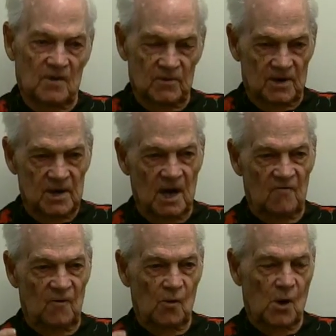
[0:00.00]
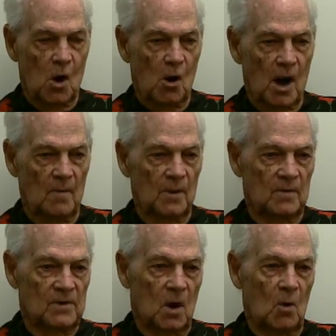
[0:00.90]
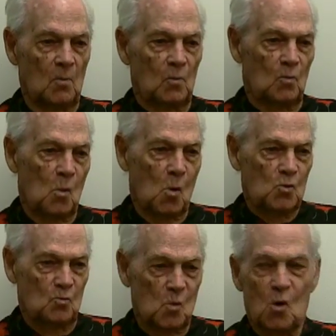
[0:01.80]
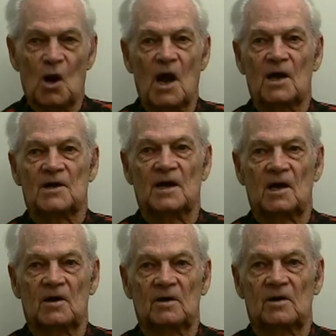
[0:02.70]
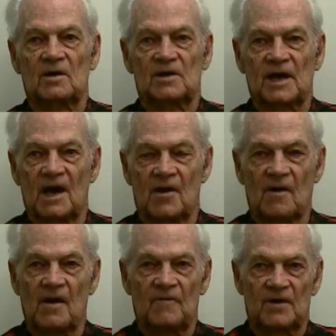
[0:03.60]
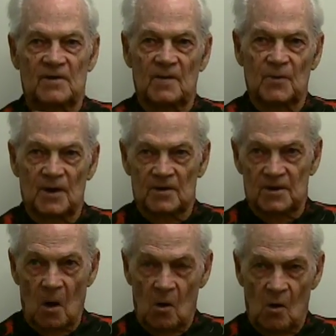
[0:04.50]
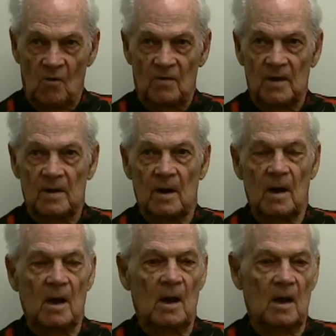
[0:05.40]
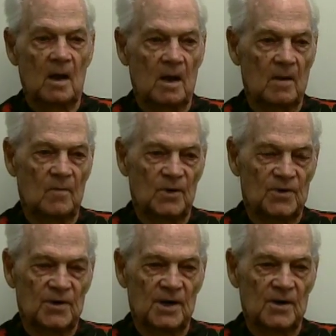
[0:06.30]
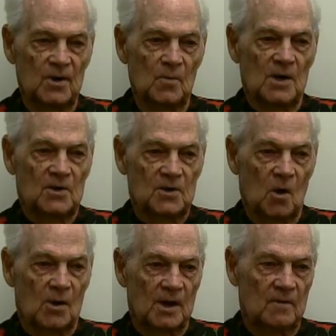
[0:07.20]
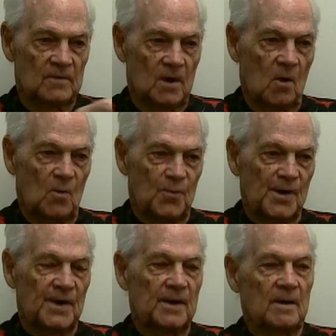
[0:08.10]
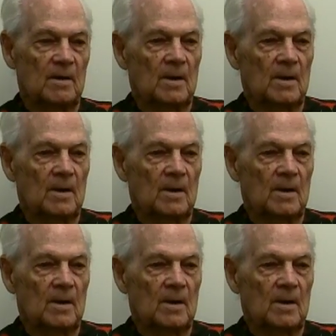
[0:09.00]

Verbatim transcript: It was a telephone, all right, but it was all more like a telegraph, except you could talk over it. But you didn't do much talking. It was all printed.